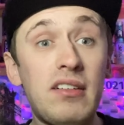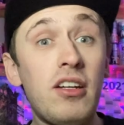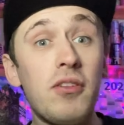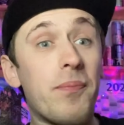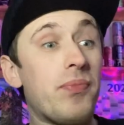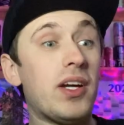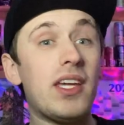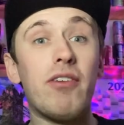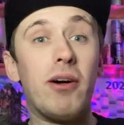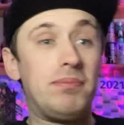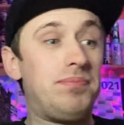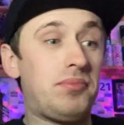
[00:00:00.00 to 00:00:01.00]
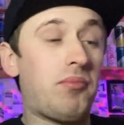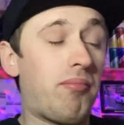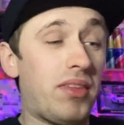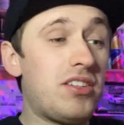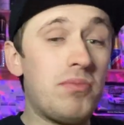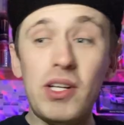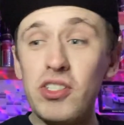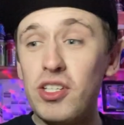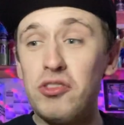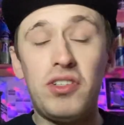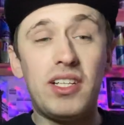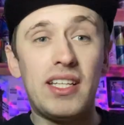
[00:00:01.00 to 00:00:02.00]
I don't know. I give up. As much as
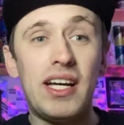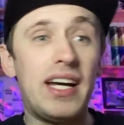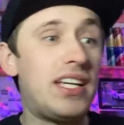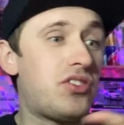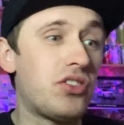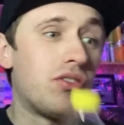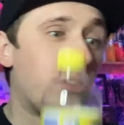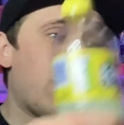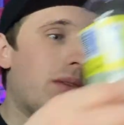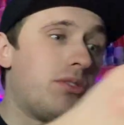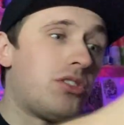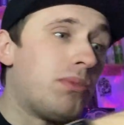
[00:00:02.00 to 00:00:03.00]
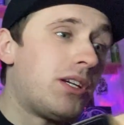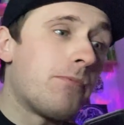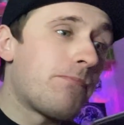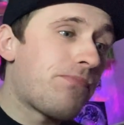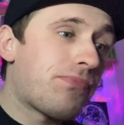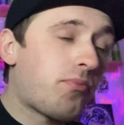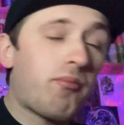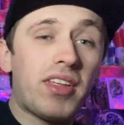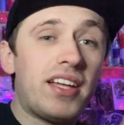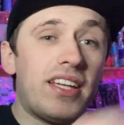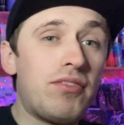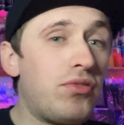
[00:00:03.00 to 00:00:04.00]
a drink of that, it's just not coming to me.
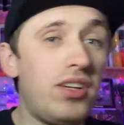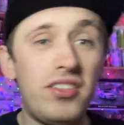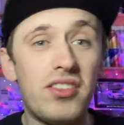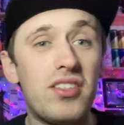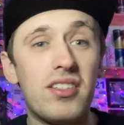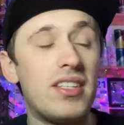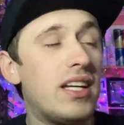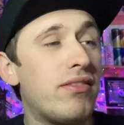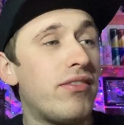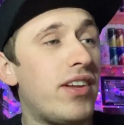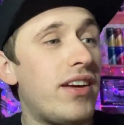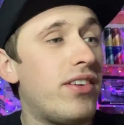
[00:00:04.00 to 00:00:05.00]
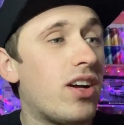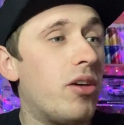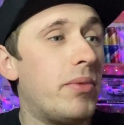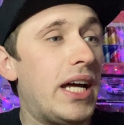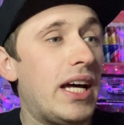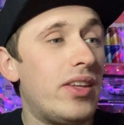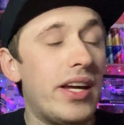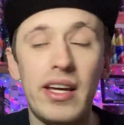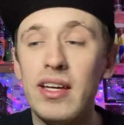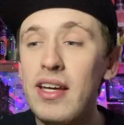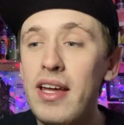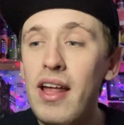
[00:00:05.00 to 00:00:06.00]
There really just isn't other flavour coming out there.